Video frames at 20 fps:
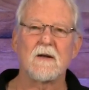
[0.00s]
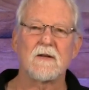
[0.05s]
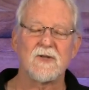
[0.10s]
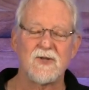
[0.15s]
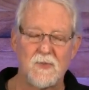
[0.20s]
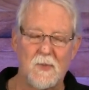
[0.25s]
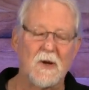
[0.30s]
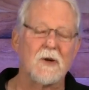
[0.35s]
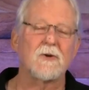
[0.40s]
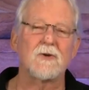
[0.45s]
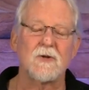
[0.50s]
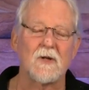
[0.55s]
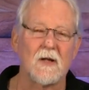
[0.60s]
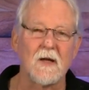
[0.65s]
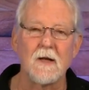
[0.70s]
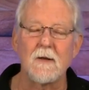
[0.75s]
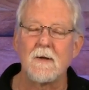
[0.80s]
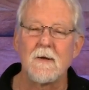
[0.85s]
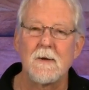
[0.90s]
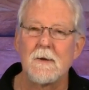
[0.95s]
And
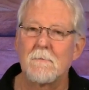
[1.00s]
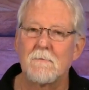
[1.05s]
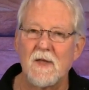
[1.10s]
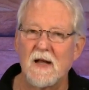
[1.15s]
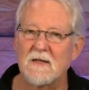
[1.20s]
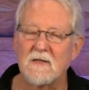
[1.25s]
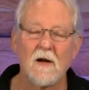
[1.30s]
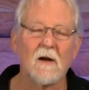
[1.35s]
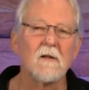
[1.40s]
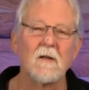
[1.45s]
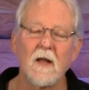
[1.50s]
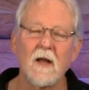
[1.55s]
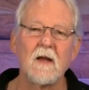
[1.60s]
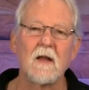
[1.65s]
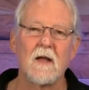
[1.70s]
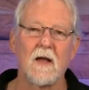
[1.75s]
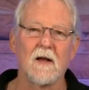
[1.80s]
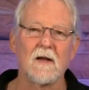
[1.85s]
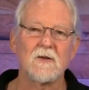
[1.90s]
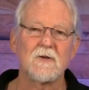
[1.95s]
spiritually, that's our
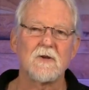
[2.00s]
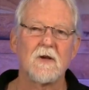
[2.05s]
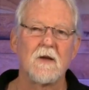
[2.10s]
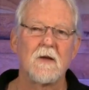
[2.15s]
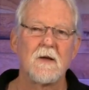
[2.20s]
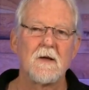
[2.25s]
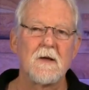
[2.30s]
lineage.